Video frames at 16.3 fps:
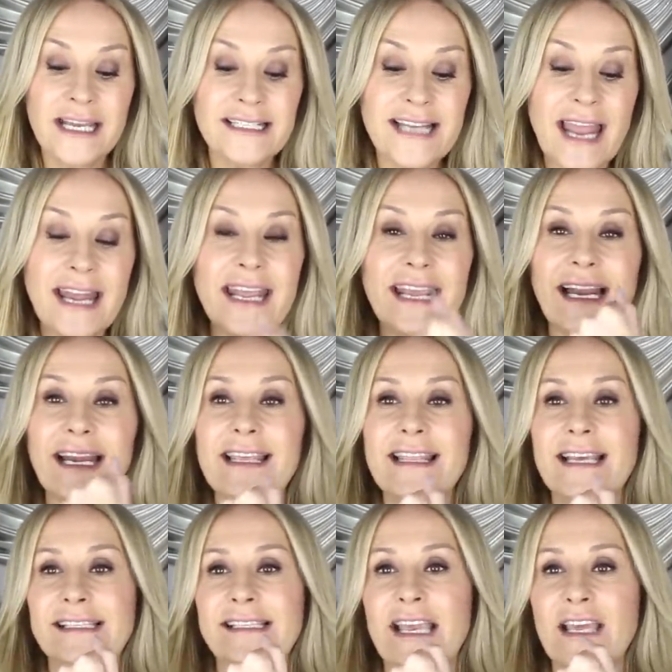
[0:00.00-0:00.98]
Technically
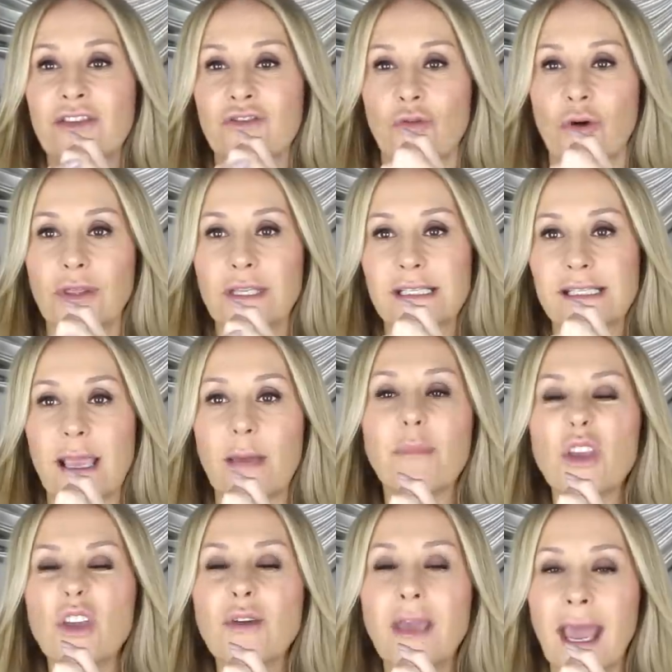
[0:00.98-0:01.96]
they're see-through on the
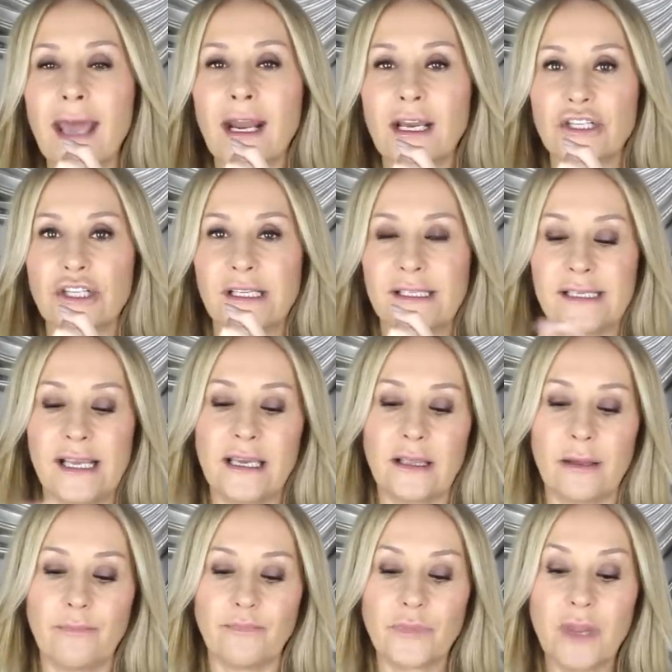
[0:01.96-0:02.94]
skin, but you can actually
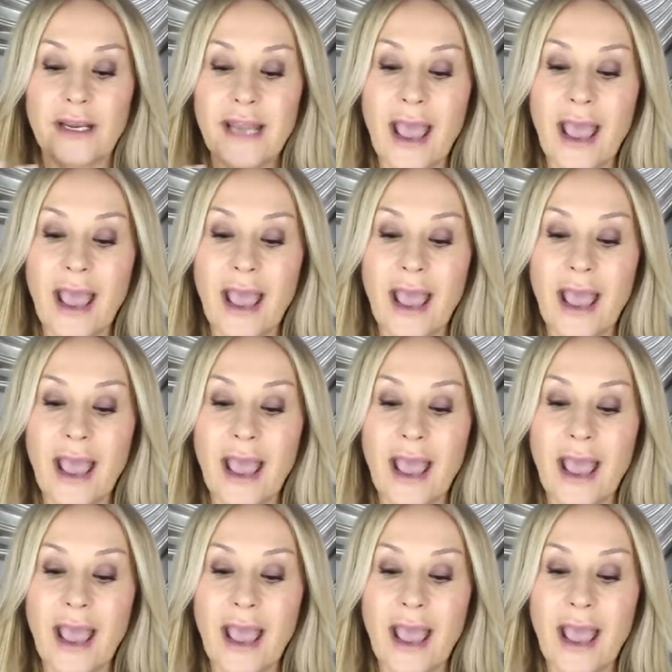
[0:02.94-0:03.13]
see them.